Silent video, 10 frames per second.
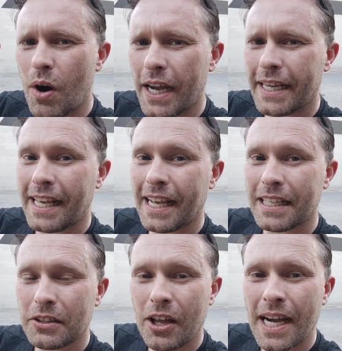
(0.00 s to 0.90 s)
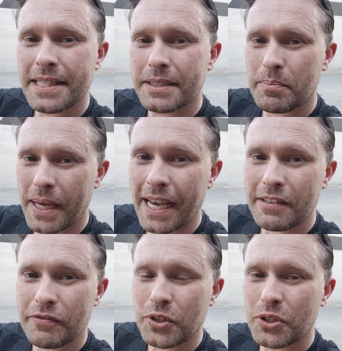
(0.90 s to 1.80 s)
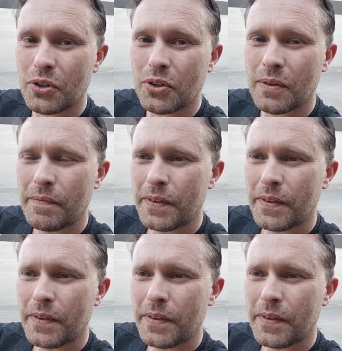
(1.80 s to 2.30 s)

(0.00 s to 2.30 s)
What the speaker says: why canned lines are bad for your